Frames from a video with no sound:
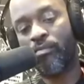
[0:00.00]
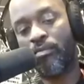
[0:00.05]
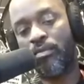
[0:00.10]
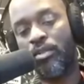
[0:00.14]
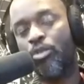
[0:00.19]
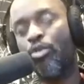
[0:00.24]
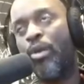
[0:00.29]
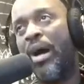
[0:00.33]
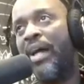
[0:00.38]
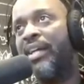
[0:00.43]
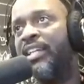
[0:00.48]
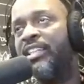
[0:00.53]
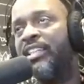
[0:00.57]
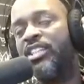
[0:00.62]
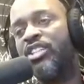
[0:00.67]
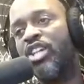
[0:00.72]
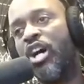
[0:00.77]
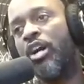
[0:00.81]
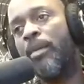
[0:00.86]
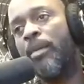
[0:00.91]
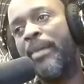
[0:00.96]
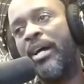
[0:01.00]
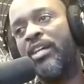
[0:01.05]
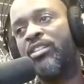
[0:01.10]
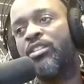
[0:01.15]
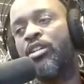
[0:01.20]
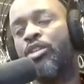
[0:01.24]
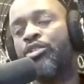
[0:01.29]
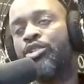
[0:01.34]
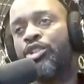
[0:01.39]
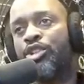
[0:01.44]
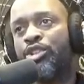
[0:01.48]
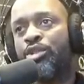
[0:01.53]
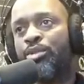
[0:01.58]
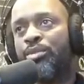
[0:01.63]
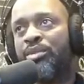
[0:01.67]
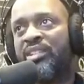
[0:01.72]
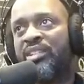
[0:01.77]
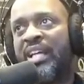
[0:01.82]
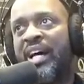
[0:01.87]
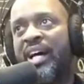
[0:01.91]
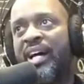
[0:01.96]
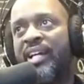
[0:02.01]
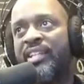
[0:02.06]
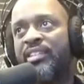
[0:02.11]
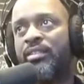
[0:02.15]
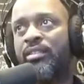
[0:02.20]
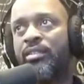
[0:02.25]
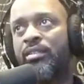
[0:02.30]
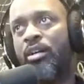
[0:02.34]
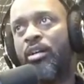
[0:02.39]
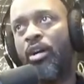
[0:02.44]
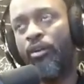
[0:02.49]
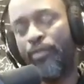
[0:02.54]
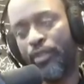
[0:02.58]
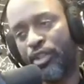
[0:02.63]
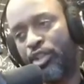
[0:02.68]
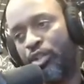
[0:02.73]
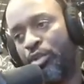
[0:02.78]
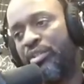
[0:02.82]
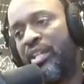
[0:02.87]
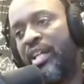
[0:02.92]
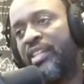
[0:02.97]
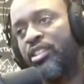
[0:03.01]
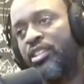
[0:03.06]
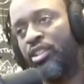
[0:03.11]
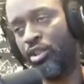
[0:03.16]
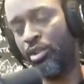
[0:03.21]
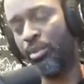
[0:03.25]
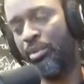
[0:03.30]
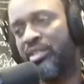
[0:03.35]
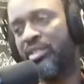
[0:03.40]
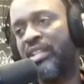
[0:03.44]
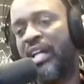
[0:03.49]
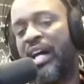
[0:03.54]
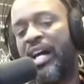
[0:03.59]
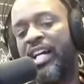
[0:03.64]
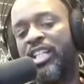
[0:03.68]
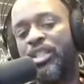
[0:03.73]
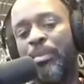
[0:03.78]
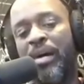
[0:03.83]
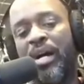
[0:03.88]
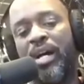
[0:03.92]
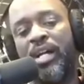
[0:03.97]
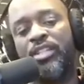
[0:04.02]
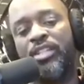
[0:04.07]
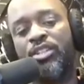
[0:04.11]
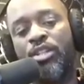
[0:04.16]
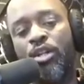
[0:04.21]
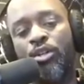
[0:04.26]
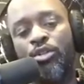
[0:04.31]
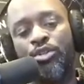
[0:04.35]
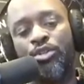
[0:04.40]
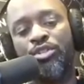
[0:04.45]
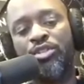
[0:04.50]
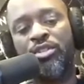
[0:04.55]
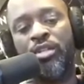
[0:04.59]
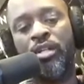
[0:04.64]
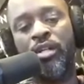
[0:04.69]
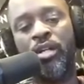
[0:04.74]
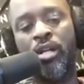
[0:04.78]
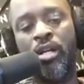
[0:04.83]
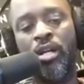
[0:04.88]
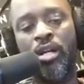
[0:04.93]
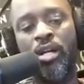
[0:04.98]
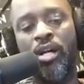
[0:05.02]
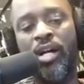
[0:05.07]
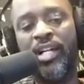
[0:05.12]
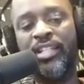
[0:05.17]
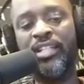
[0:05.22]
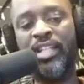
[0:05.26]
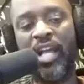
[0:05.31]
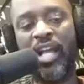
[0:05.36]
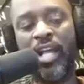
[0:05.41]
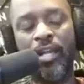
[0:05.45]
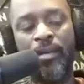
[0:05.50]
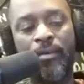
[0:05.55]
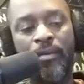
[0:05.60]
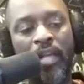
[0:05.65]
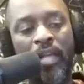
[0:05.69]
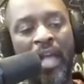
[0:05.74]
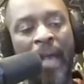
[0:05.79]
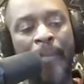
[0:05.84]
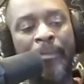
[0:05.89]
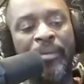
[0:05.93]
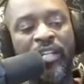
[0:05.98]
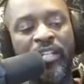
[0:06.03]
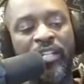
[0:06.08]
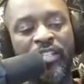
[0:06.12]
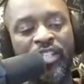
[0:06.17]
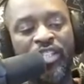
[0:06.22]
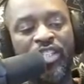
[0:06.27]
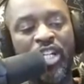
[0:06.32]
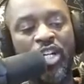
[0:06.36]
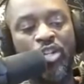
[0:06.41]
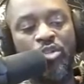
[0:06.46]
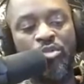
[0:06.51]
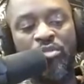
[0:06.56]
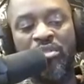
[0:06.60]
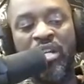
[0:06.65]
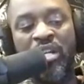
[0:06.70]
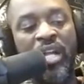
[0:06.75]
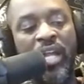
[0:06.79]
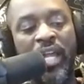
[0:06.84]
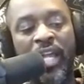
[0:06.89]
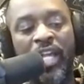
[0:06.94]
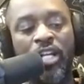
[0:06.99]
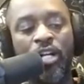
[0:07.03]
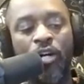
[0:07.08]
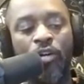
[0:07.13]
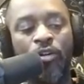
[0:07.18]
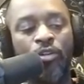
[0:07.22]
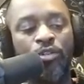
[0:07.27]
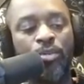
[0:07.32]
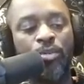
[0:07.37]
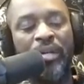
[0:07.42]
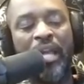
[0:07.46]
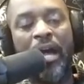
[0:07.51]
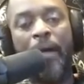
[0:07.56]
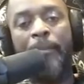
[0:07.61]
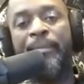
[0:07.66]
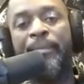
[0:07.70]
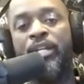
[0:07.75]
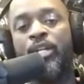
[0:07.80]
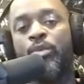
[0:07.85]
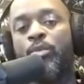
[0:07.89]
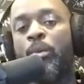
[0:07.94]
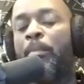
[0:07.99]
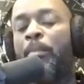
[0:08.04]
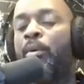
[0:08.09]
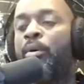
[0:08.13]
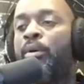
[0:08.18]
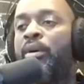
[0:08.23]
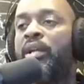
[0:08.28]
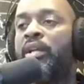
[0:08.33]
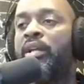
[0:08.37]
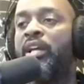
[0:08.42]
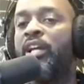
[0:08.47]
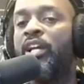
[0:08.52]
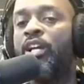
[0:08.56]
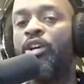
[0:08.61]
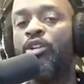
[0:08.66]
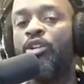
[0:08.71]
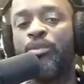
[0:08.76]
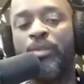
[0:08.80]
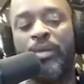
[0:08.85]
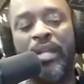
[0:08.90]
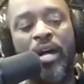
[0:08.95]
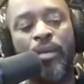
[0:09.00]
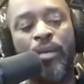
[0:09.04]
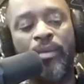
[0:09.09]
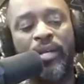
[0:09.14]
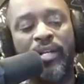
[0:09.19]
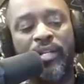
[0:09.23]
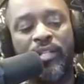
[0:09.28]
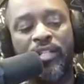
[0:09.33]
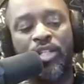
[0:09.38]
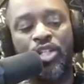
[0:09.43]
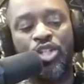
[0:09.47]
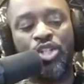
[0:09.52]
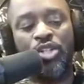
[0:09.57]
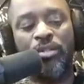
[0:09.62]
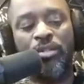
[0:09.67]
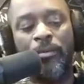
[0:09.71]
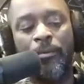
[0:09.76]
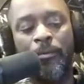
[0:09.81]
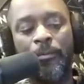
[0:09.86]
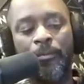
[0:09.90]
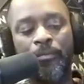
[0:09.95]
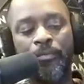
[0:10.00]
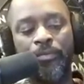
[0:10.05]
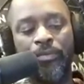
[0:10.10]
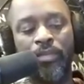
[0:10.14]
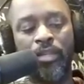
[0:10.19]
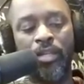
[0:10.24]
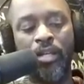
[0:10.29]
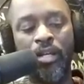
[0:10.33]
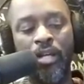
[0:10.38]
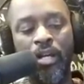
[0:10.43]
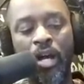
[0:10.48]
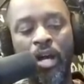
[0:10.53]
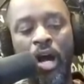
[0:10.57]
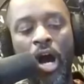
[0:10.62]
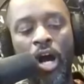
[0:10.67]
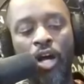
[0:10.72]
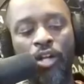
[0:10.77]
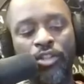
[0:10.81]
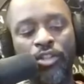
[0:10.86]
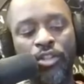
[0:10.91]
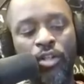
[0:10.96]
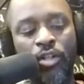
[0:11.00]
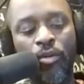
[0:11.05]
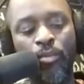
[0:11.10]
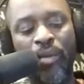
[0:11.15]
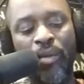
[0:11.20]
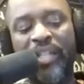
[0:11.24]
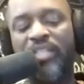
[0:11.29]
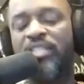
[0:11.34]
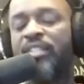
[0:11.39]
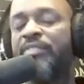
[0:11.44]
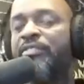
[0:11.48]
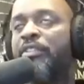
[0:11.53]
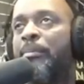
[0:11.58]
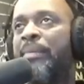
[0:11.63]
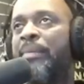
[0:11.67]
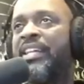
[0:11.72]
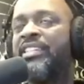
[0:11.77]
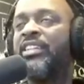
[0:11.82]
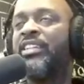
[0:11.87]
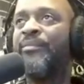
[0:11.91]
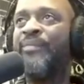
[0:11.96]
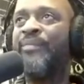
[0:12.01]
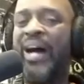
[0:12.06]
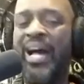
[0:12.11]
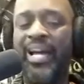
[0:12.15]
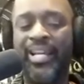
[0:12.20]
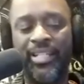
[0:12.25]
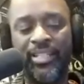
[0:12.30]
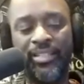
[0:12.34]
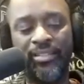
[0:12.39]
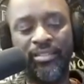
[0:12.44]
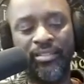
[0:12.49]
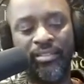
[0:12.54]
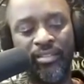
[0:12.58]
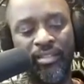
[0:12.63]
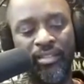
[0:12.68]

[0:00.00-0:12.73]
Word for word: Do I need to talk about soldier suicides? Over two dozen suicides by soldiers a day happen in this country. It goes without being reported. It goes without recognition. Also, rates of domestic violence.